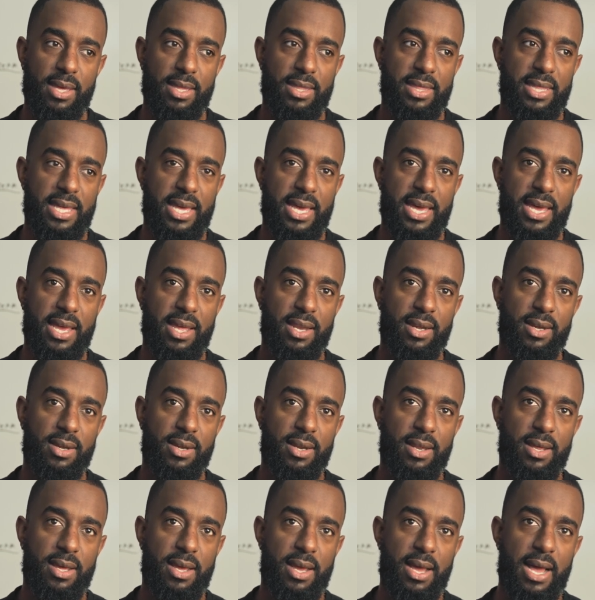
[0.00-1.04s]
that
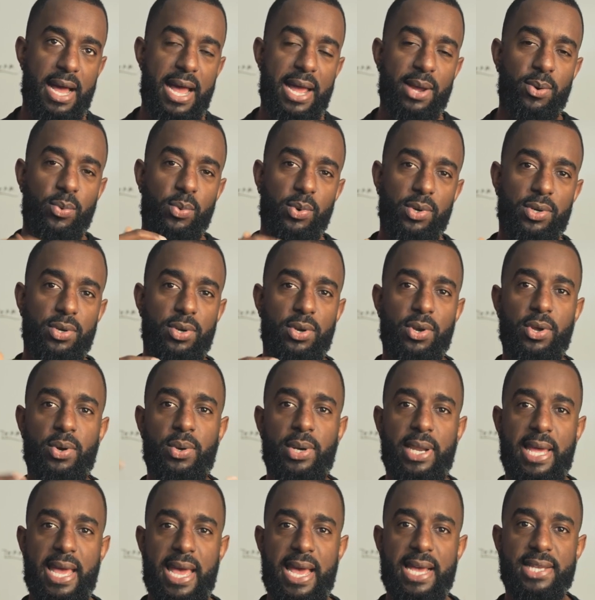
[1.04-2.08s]
I wouldn't know
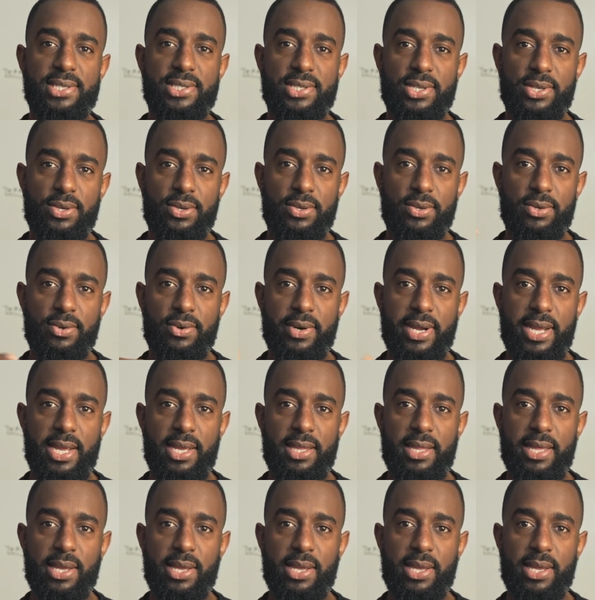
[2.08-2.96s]
to ask you, right?